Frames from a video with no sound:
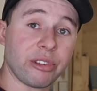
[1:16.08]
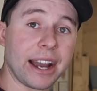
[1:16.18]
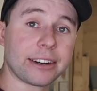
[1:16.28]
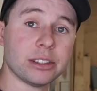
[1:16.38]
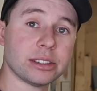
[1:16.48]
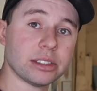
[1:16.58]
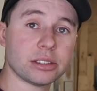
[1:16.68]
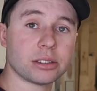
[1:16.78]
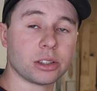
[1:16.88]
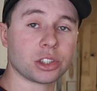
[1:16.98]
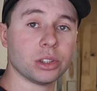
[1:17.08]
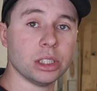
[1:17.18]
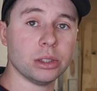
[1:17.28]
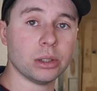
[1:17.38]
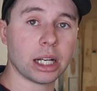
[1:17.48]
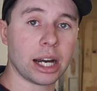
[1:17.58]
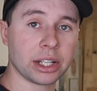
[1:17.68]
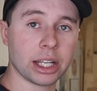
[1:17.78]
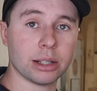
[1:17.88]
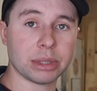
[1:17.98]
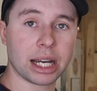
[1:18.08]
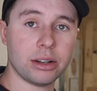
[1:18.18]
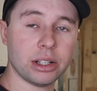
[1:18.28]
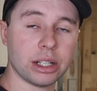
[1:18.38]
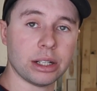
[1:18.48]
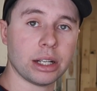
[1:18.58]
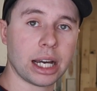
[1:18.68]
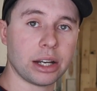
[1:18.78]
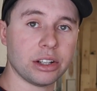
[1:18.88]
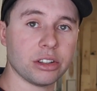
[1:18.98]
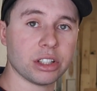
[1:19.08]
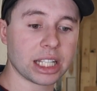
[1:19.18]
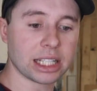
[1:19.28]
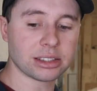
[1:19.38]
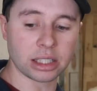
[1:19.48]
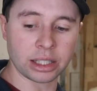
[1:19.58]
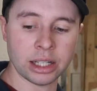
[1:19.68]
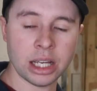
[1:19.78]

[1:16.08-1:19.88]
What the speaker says: factory still, so I'll show you how to get them down and how to do the testing.